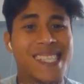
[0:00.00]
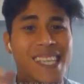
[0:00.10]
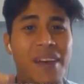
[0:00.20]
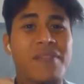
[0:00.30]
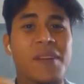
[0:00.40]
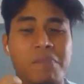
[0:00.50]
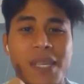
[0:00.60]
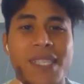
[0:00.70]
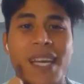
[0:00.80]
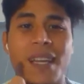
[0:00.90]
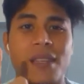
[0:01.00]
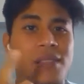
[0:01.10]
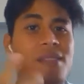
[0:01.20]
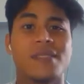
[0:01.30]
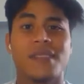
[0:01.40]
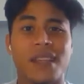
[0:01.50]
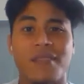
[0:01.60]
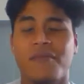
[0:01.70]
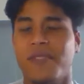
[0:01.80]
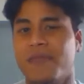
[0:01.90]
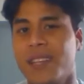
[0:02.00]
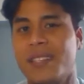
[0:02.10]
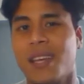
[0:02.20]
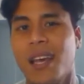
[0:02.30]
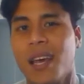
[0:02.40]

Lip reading: 7% since 1950s.